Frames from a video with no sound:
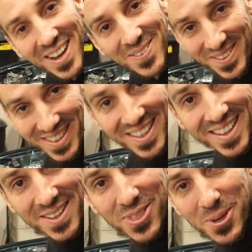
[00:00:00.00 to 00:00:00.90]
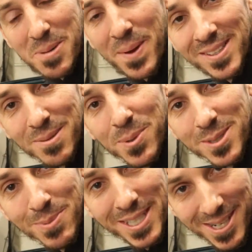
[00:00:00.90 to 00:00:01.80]
ever. 30 pounds of
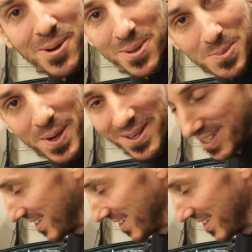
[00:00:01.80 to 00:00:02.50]
boost makes no horsepower.